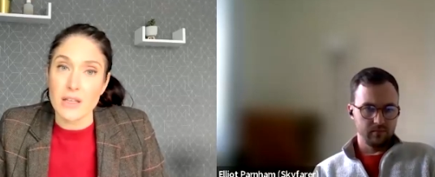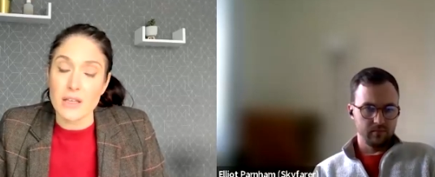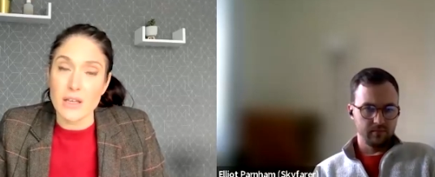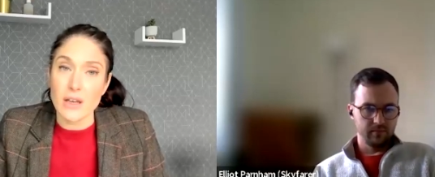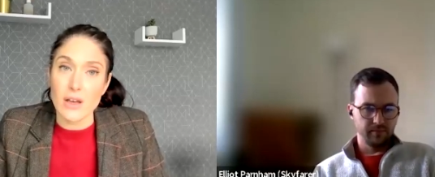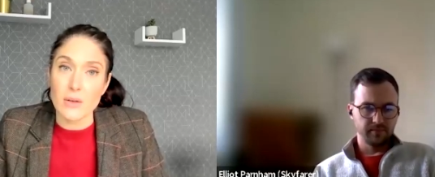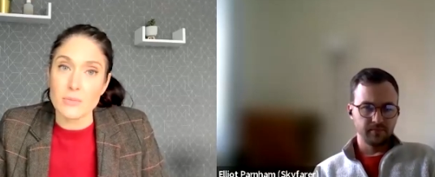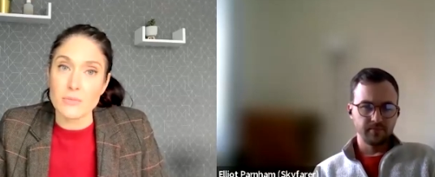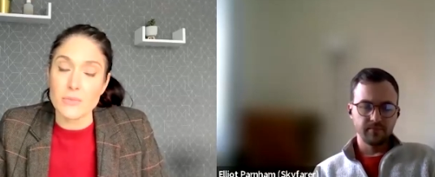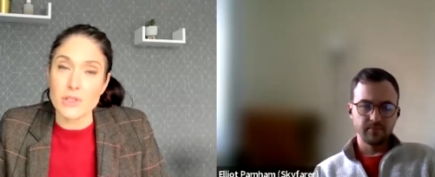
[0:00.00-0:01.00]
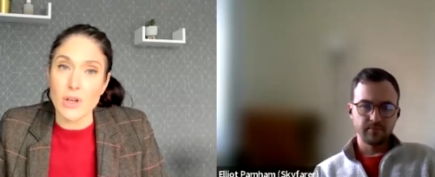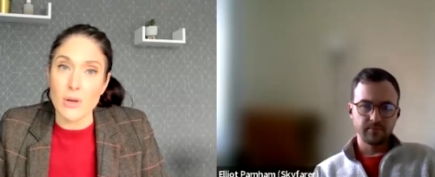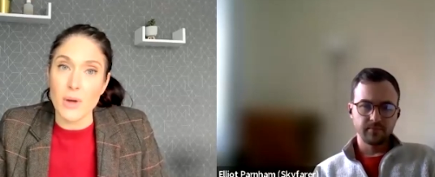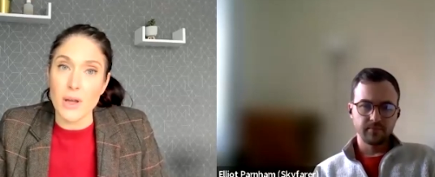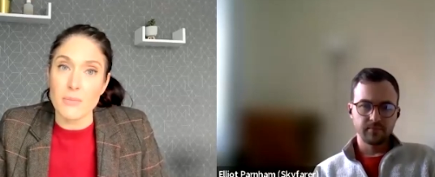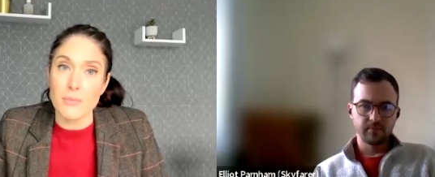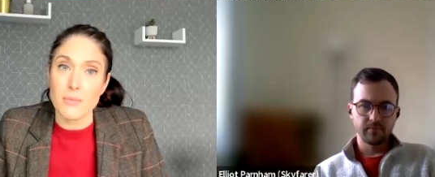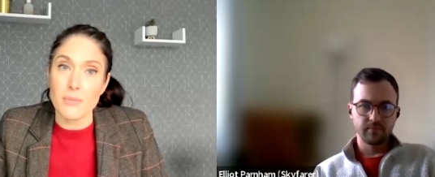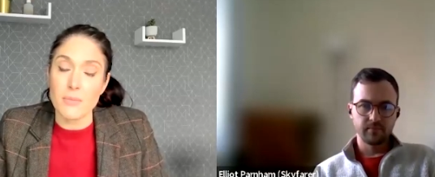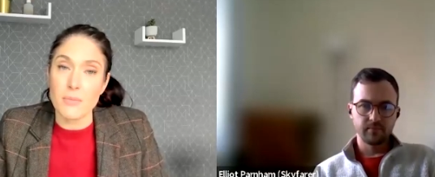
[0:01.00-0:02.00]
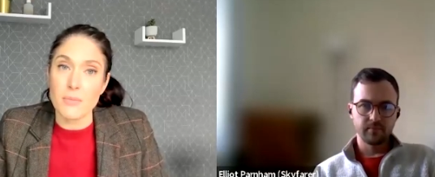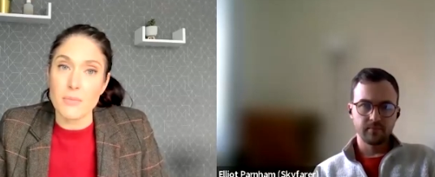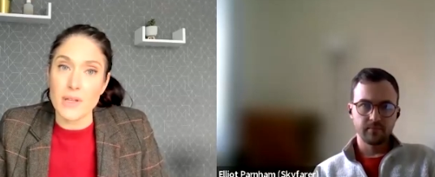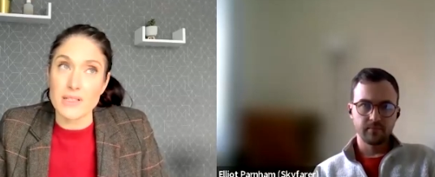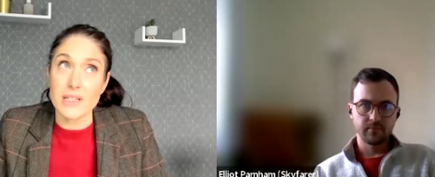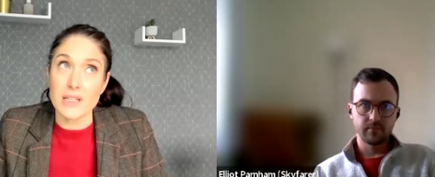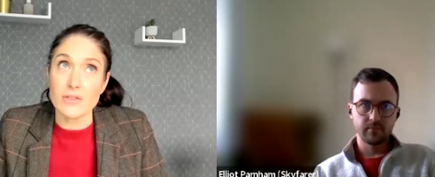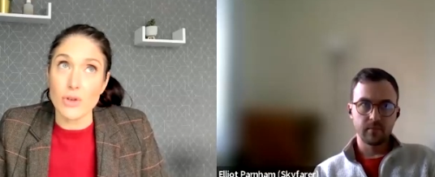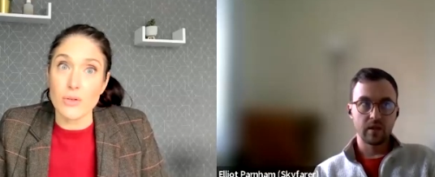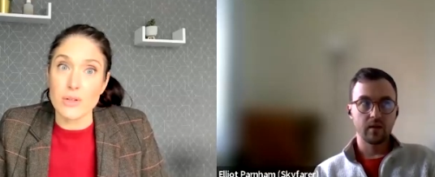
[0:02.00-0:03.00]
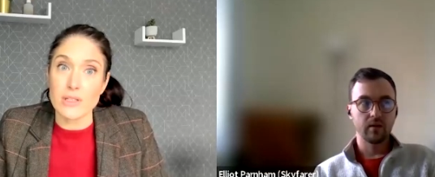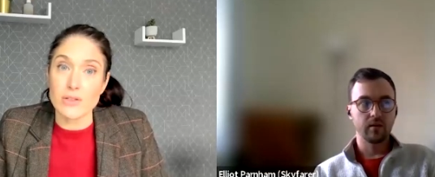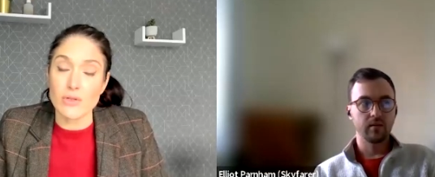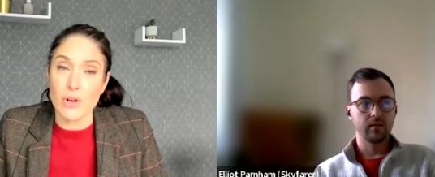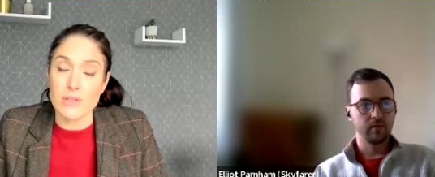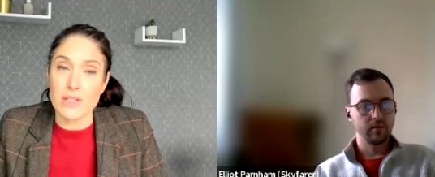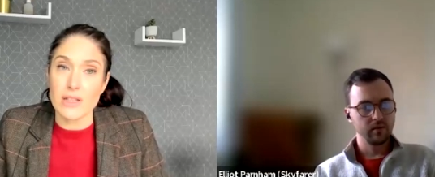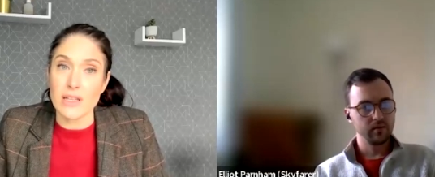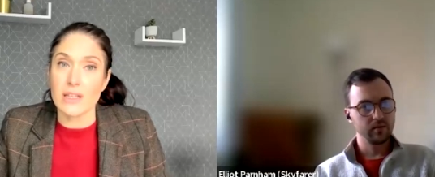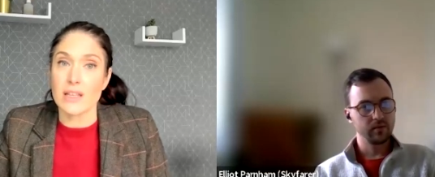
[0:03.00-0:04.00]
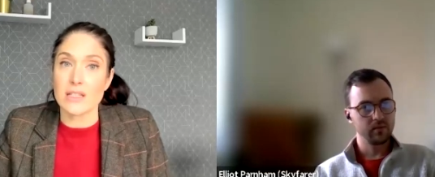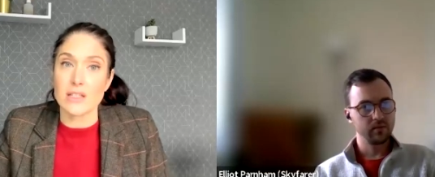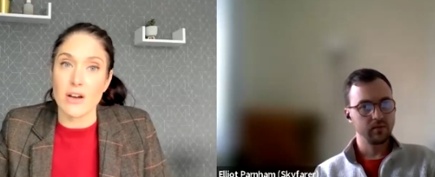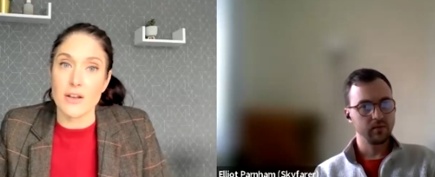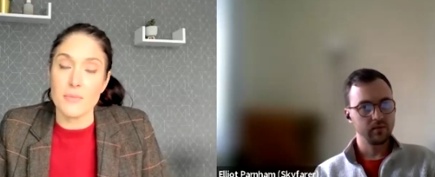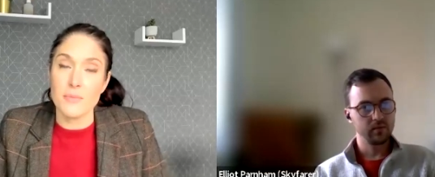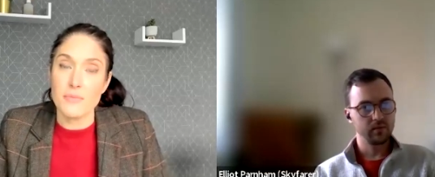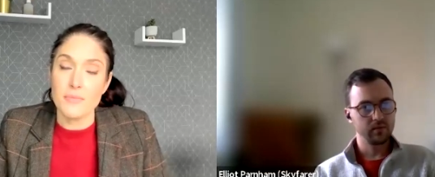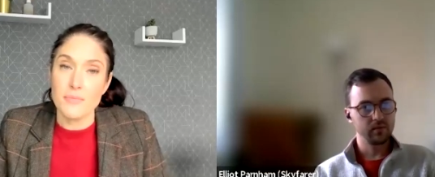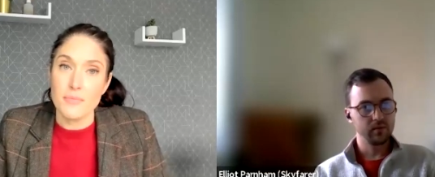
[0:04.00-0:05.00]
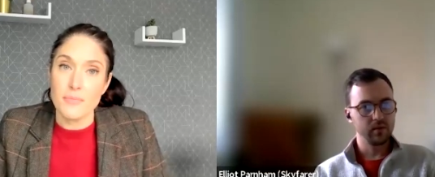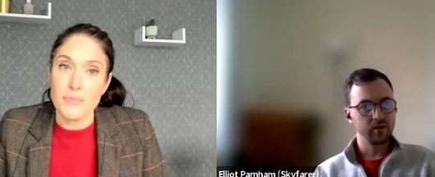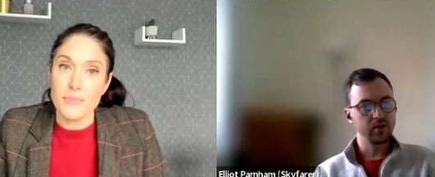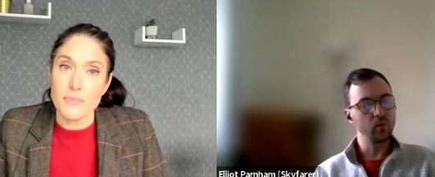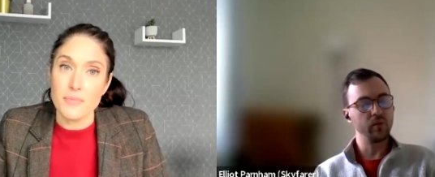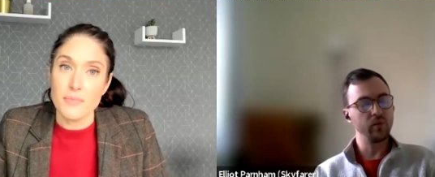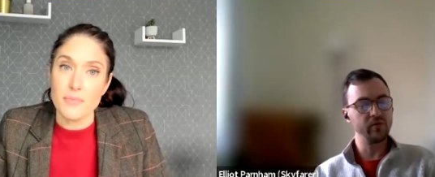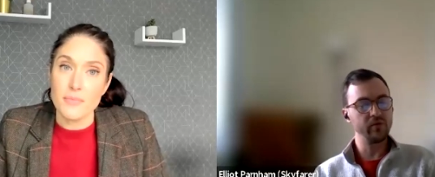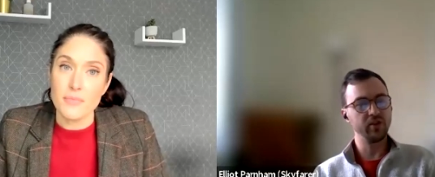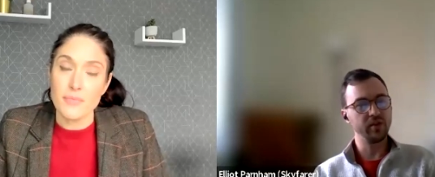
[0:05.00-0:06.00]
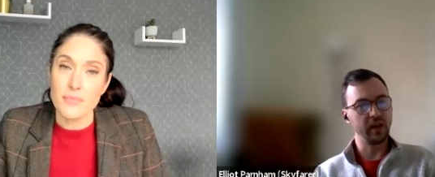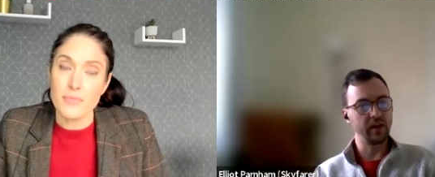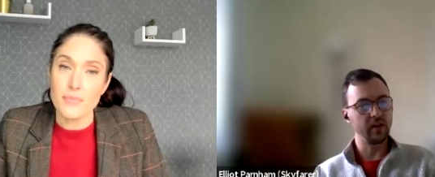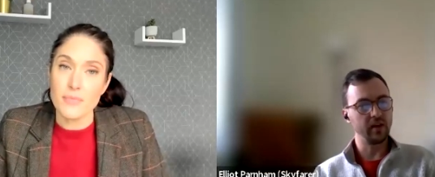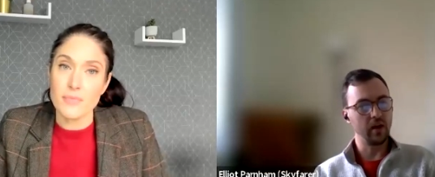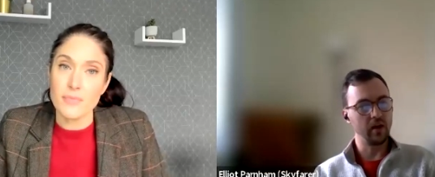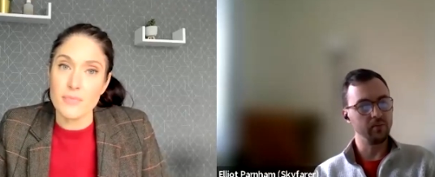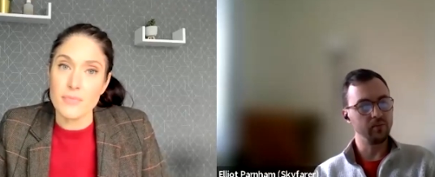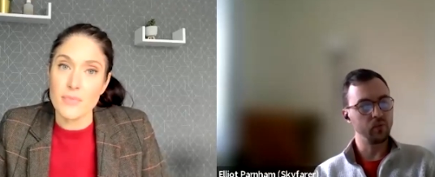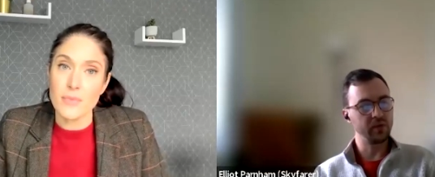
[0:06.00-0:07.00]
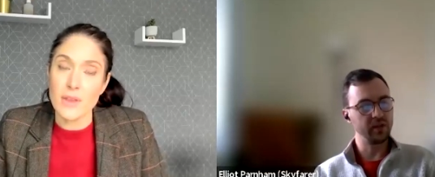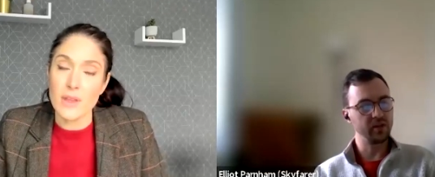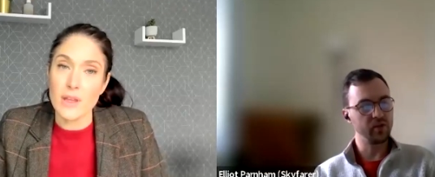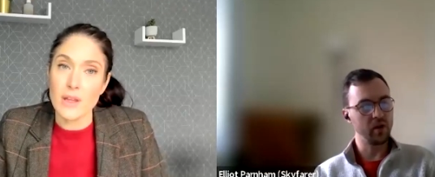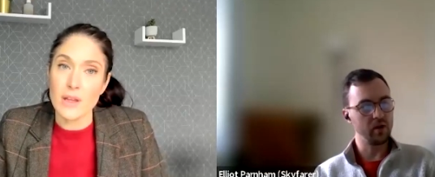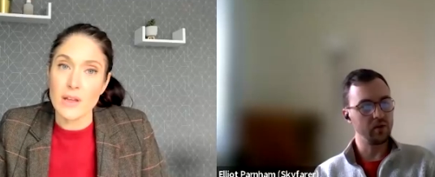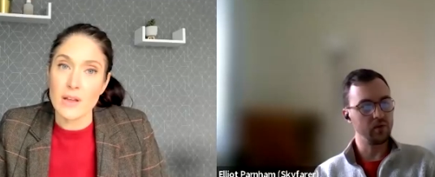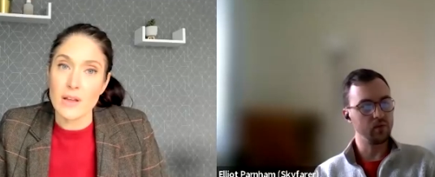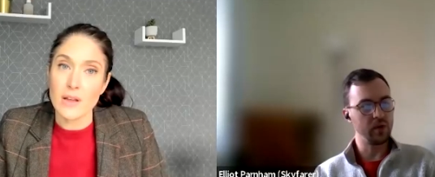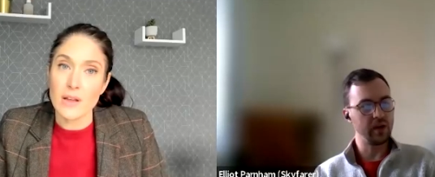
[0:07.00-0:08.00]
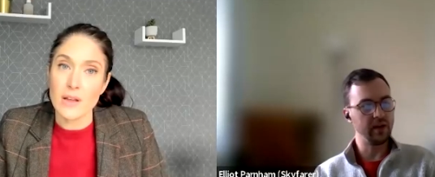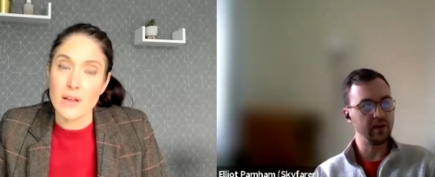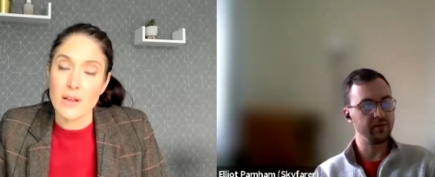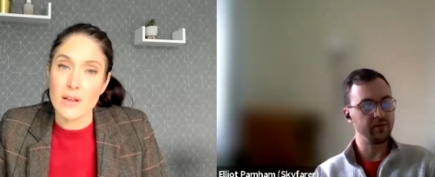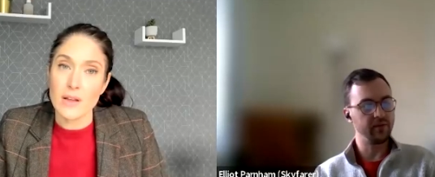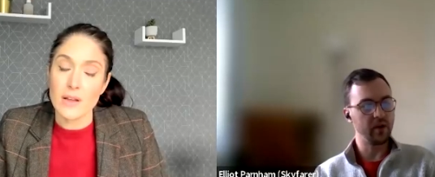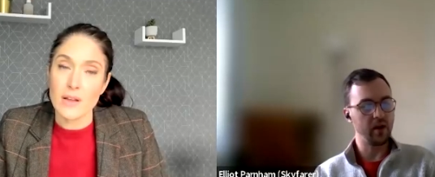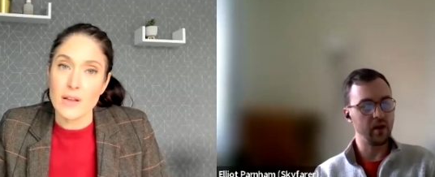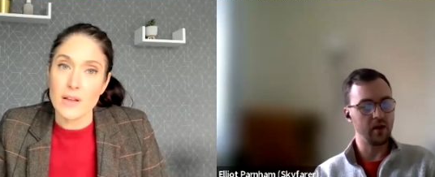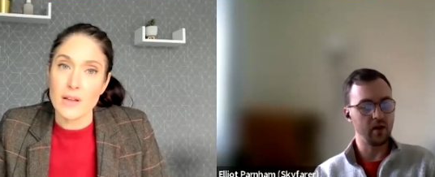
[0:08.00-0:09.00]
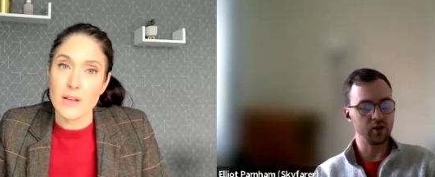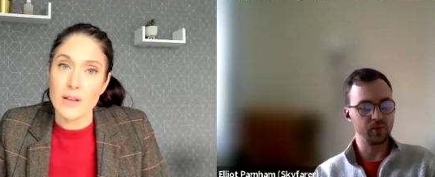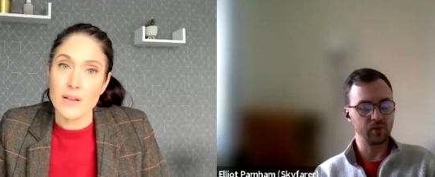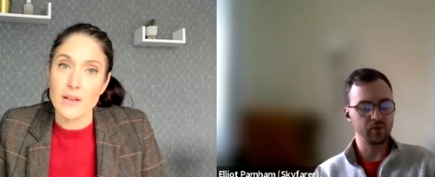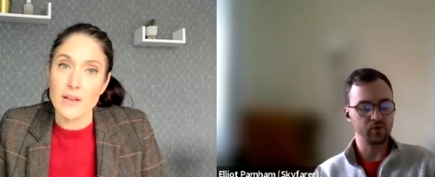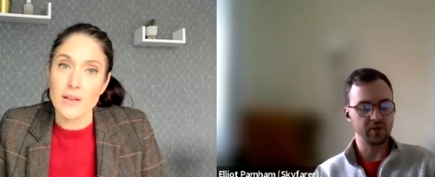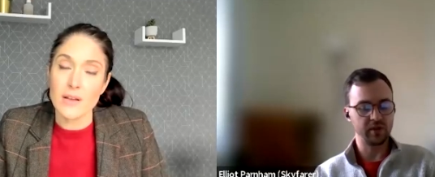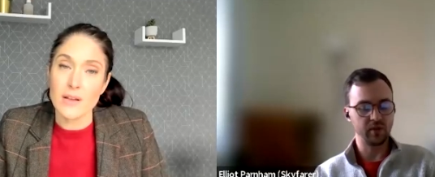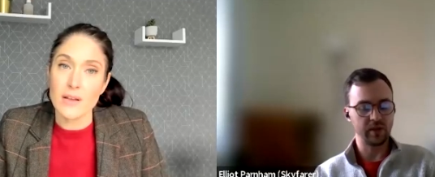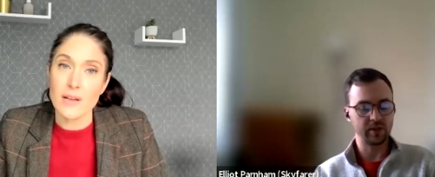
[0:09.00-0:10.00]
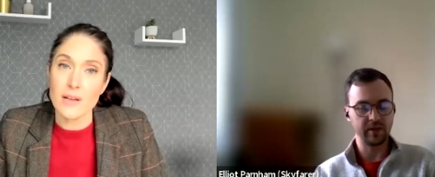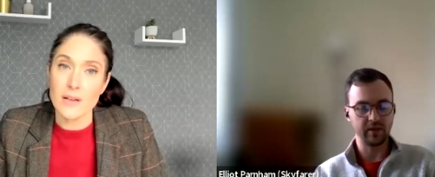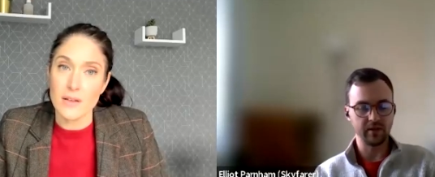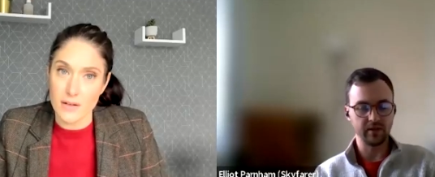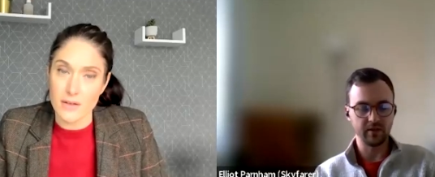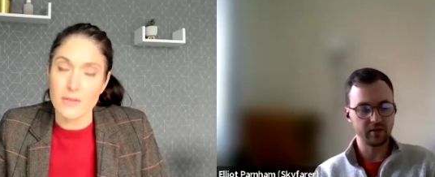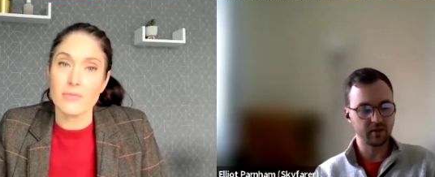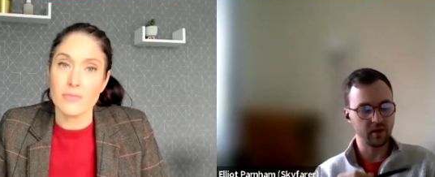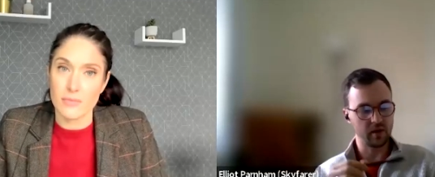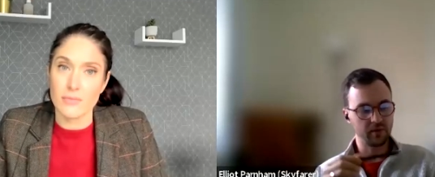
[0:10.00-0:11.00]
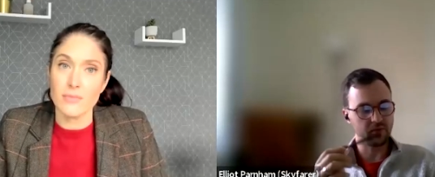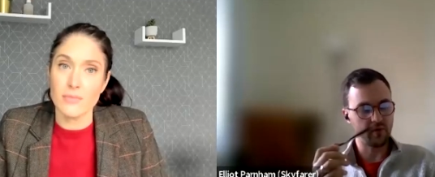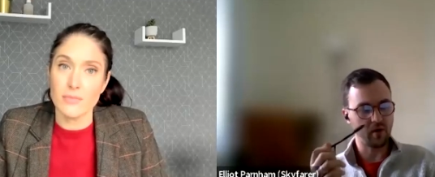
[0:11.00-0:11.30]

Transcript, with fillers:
Speaker 1: the um, Skyway and seeing drone in, drones in the in the sky?
Speaker 2: So we, we've already done it. Um, we did a trial with uh, a hospital trust in the West Midlands,
Speaker 1: going mm-hmm.